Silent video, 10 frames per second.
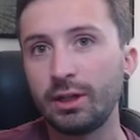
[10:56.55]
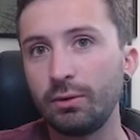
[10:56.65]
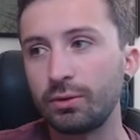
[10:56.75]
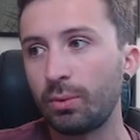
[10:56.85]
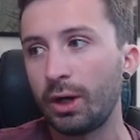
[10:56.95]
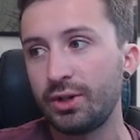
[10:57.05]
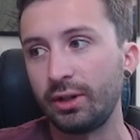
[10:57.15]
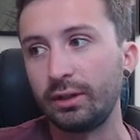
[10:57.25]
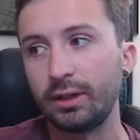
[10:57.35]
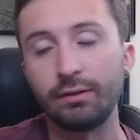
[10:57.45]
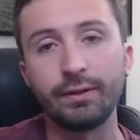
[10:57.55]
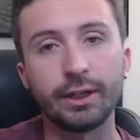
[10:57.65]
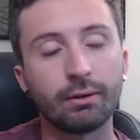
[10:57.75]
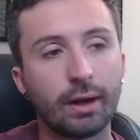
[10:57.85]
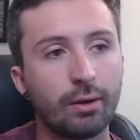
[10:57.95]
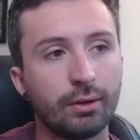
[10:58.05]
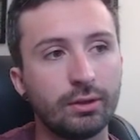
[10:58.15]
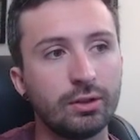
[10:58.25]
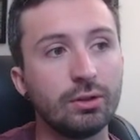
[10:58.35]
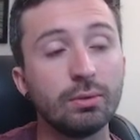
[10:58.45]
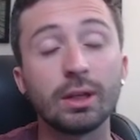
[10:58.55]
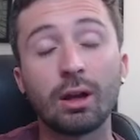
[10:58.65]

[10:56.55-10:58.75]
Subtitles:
who's watching can figure out to do the